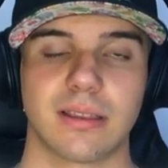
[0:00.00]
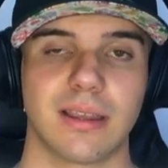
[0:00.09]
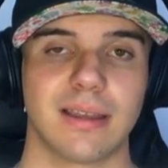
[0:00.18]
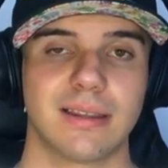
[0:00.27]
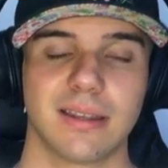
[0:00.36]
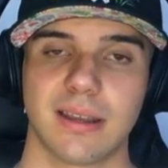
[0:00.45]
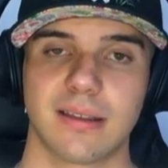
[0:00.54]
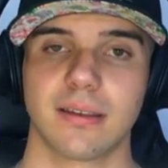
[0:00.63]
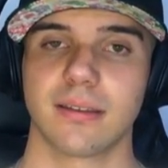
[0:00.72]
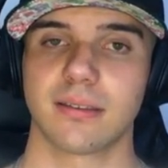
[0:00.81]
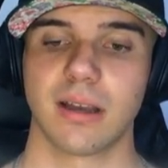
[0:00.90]
it did
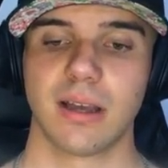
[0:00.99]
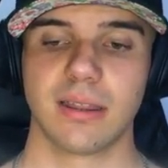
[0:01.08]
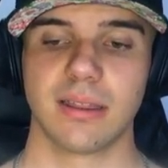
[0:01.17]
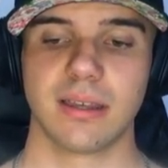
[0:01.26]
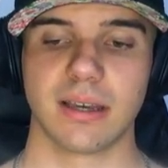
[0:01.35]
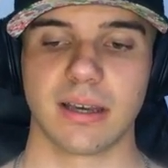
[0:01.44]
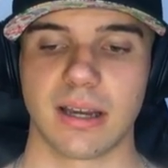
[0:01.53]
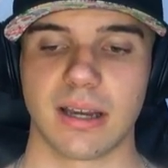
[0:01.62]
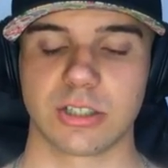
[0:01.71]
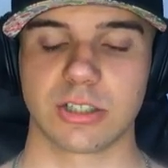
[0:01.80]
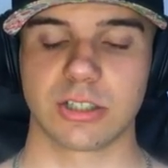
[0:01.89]
exist, the
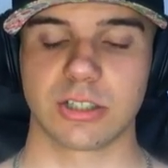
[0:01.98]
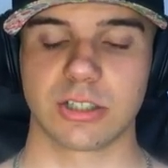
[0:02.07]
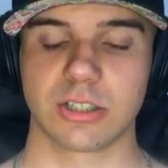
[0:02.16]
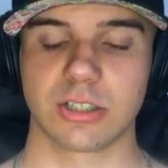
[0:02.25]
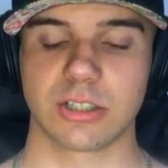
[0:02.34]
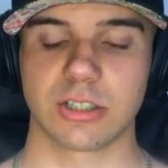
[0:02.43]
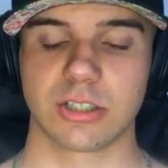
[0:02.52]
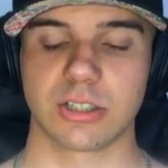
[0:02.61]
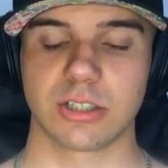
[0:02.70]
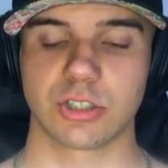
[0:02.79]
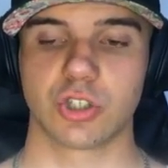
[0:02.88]
Air Jordan thirteen
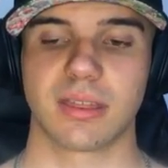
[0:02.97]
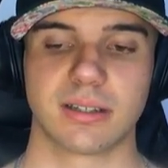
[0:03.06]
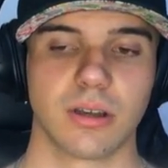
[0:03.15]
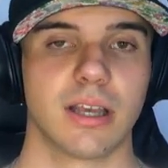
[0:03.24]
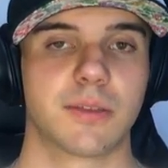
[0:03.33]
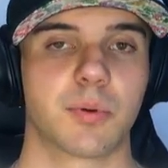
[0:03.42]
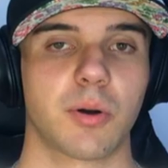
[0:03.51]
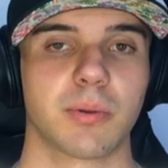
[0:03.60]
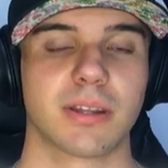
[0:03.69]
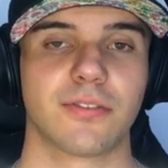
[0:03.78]
Lows. It's probably